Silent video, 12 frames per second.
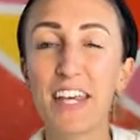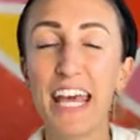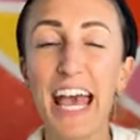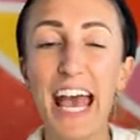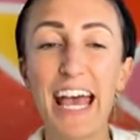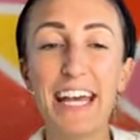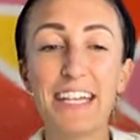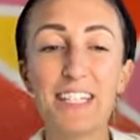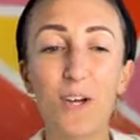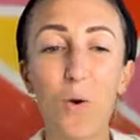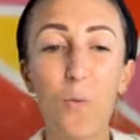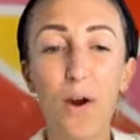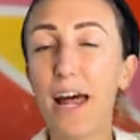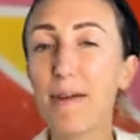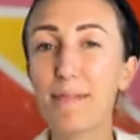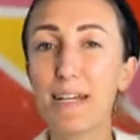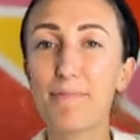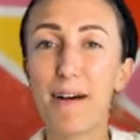And what I
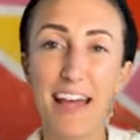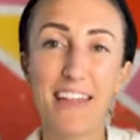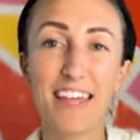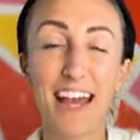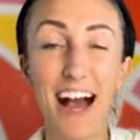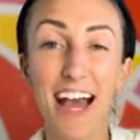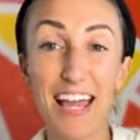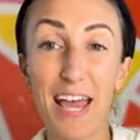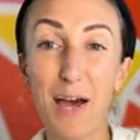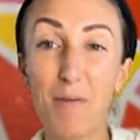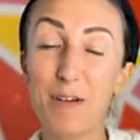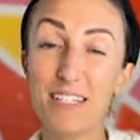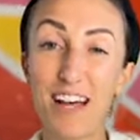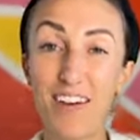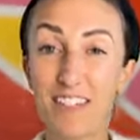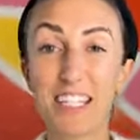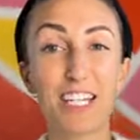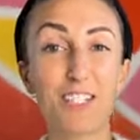mean by the I am is
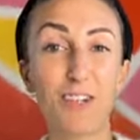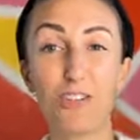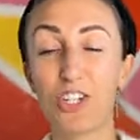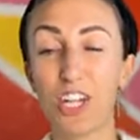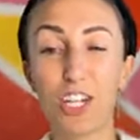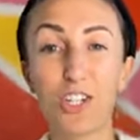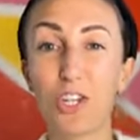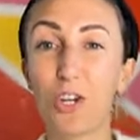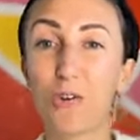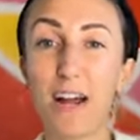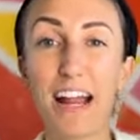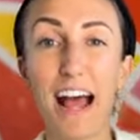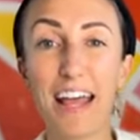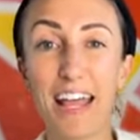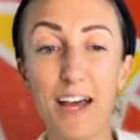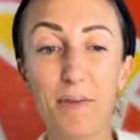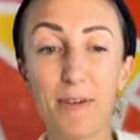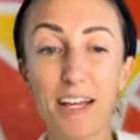obviously associated to the great I
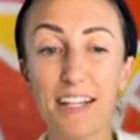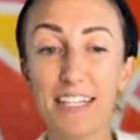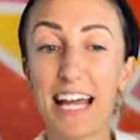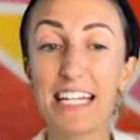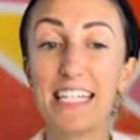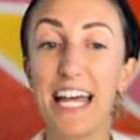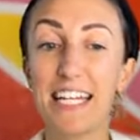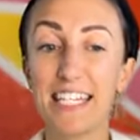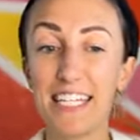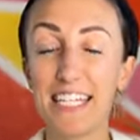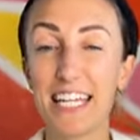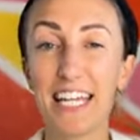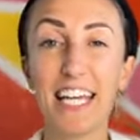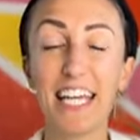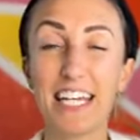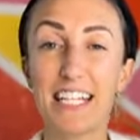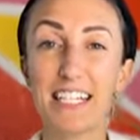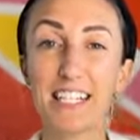am because identity
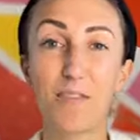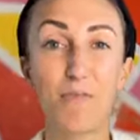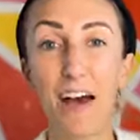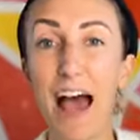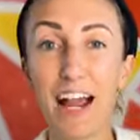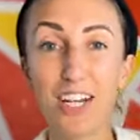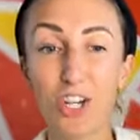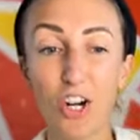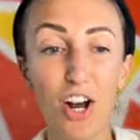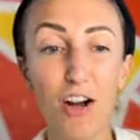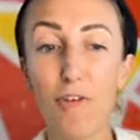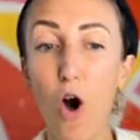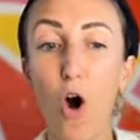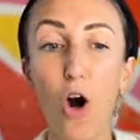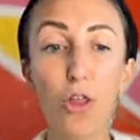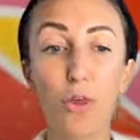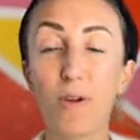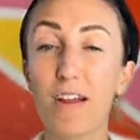is the factor of all
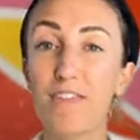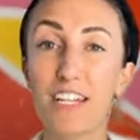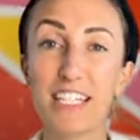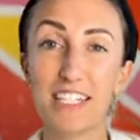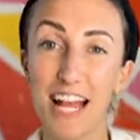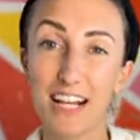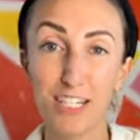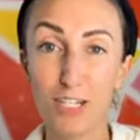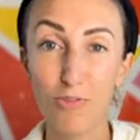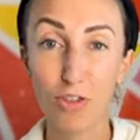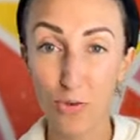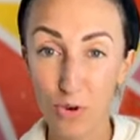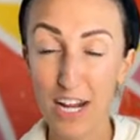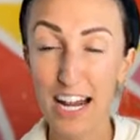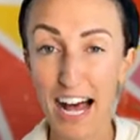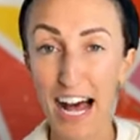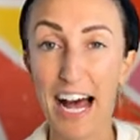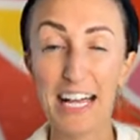three of these next three
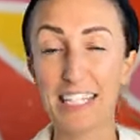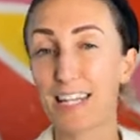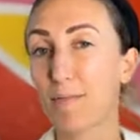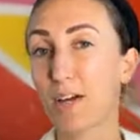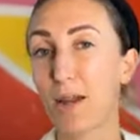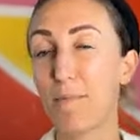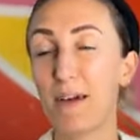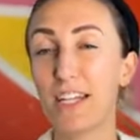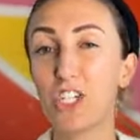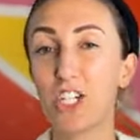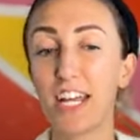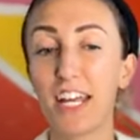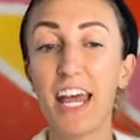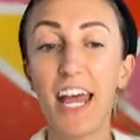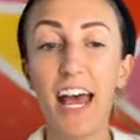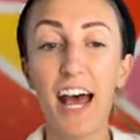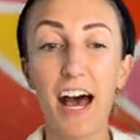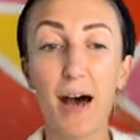I's that I'm going to mention
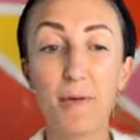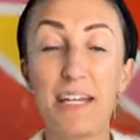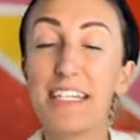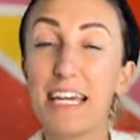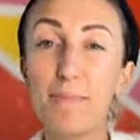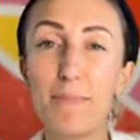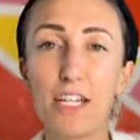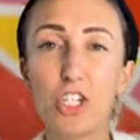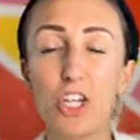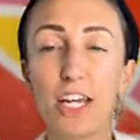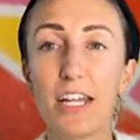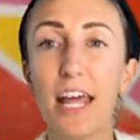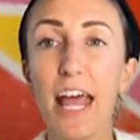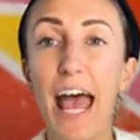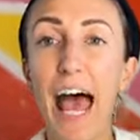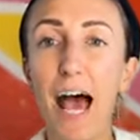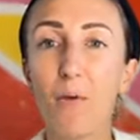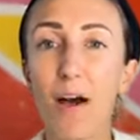um, and did mention.
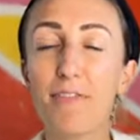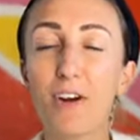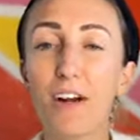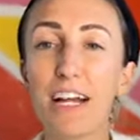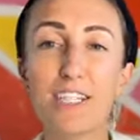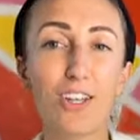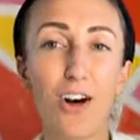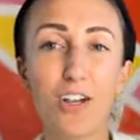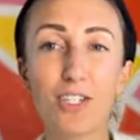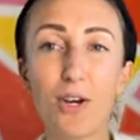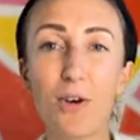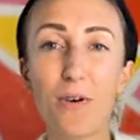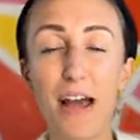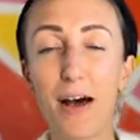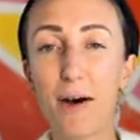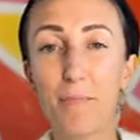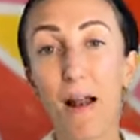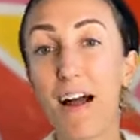However, it's also a
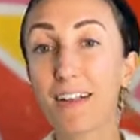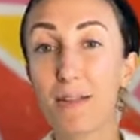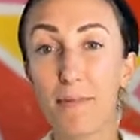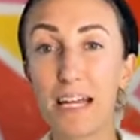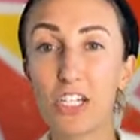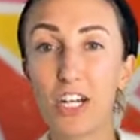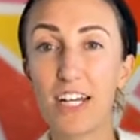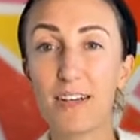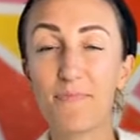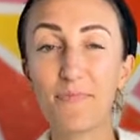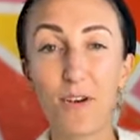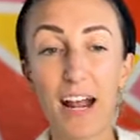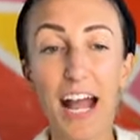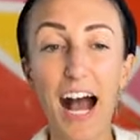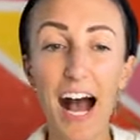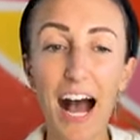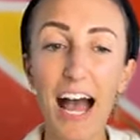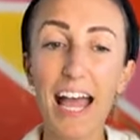proclamation, right?
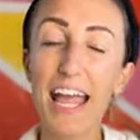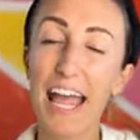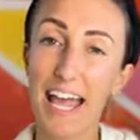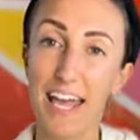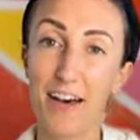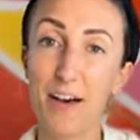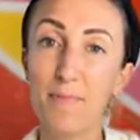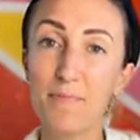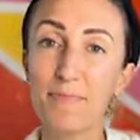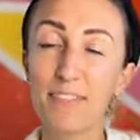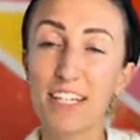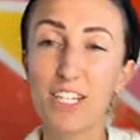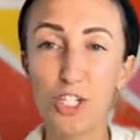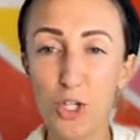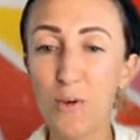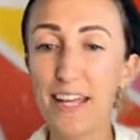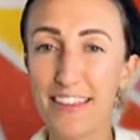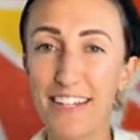I am
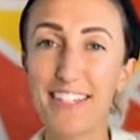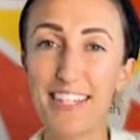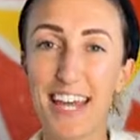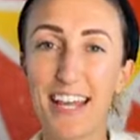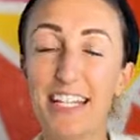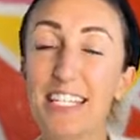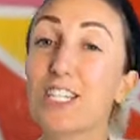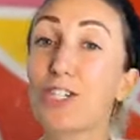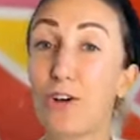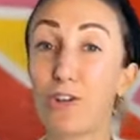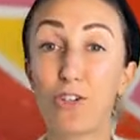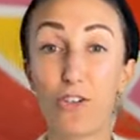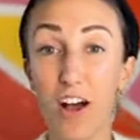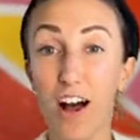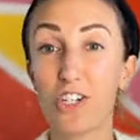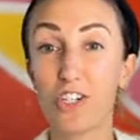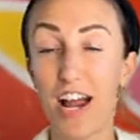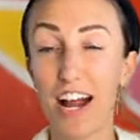doing this thing. It's the social
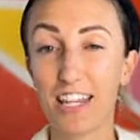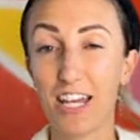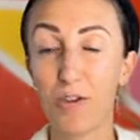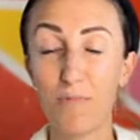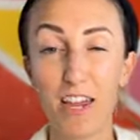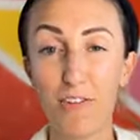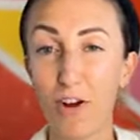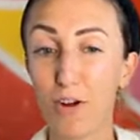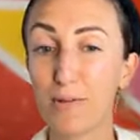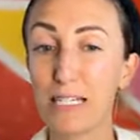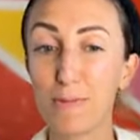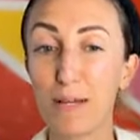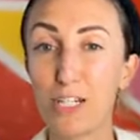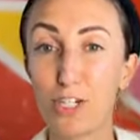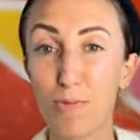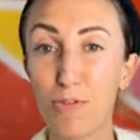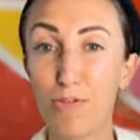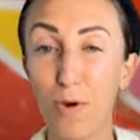contract that you might have heard me speak to
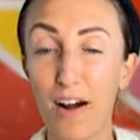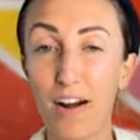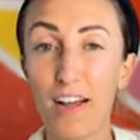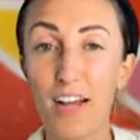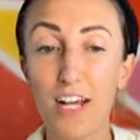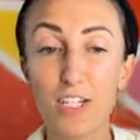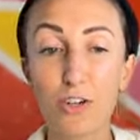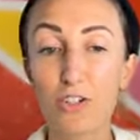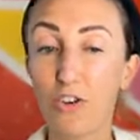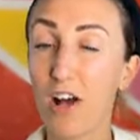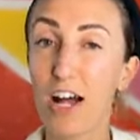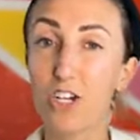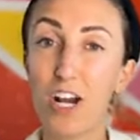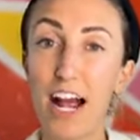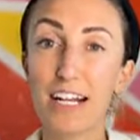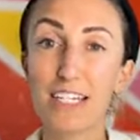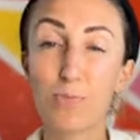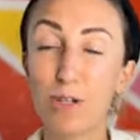before. Social
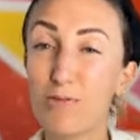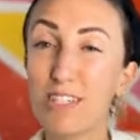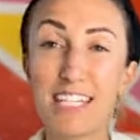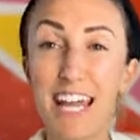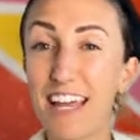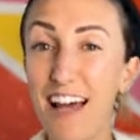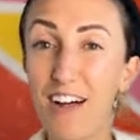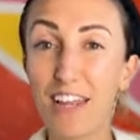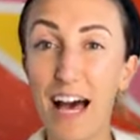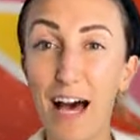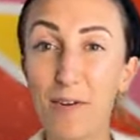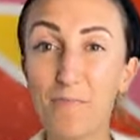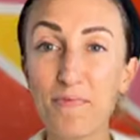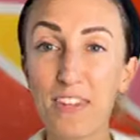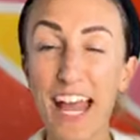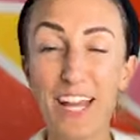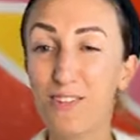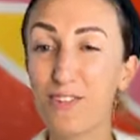contract is when you say it out loud
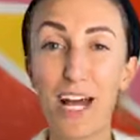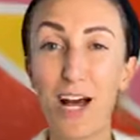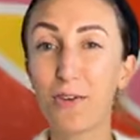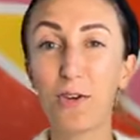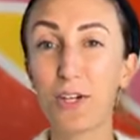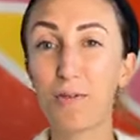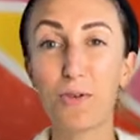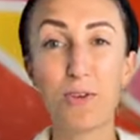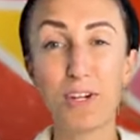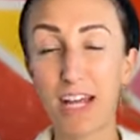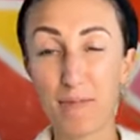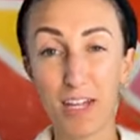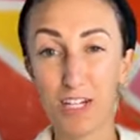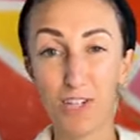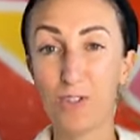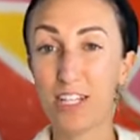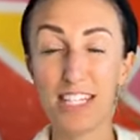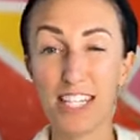and you tell your community, I'm going to do
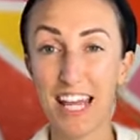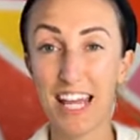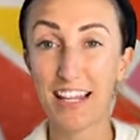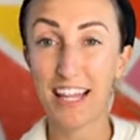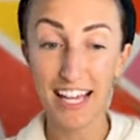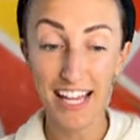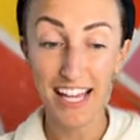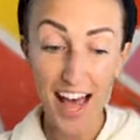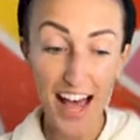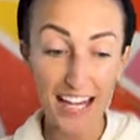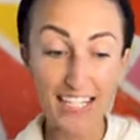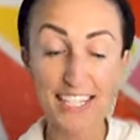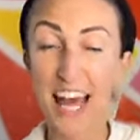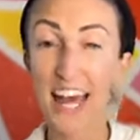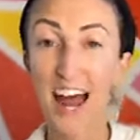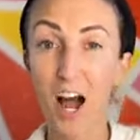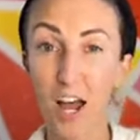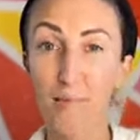this thing. Like I
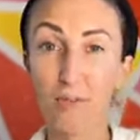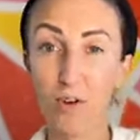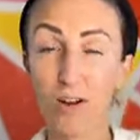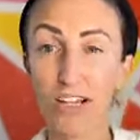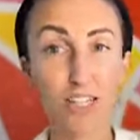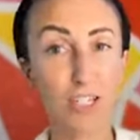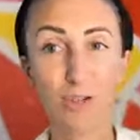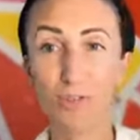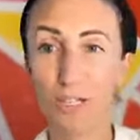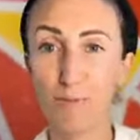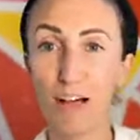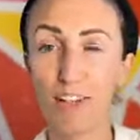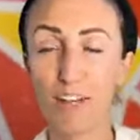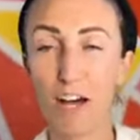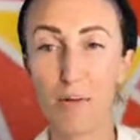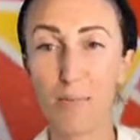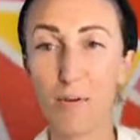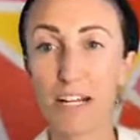said, I'm going to do this Peloton
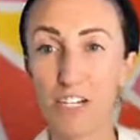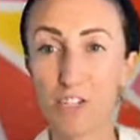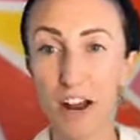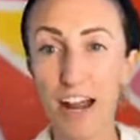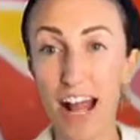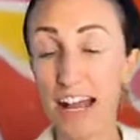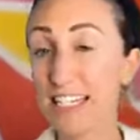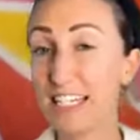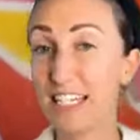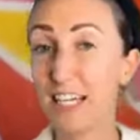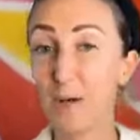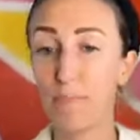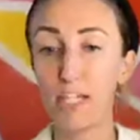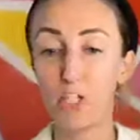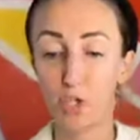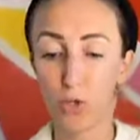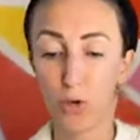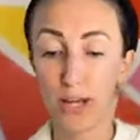and preach, right? I didn't commit
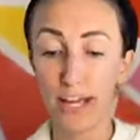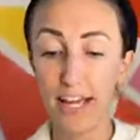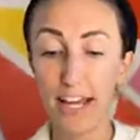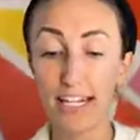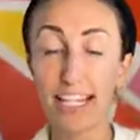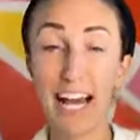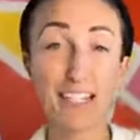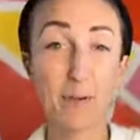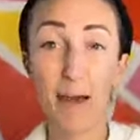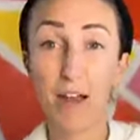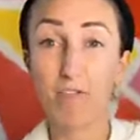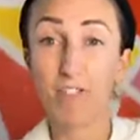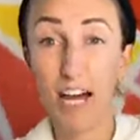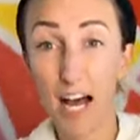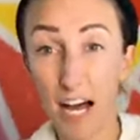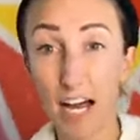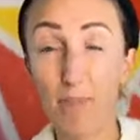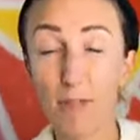to an exact amount of
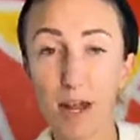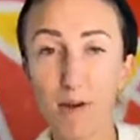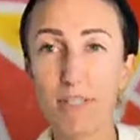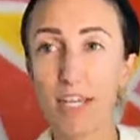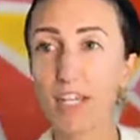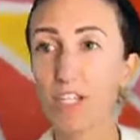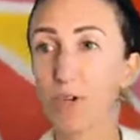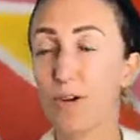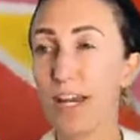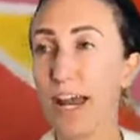time that I was going to do it.